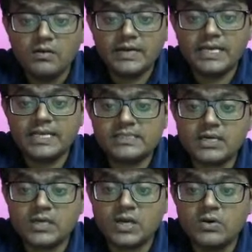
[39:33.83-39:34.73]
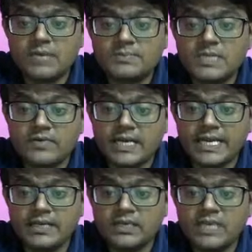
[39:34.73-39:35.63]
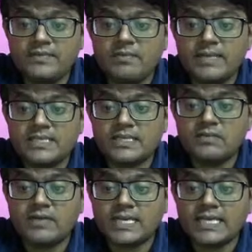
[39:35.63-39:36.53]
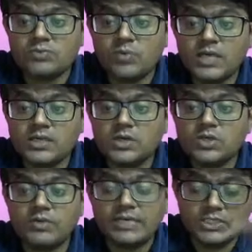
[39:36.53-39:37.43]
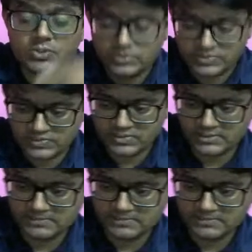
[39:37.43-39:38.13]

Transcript: whereas the ground observer, right, he will measure the work as what? 20 joules.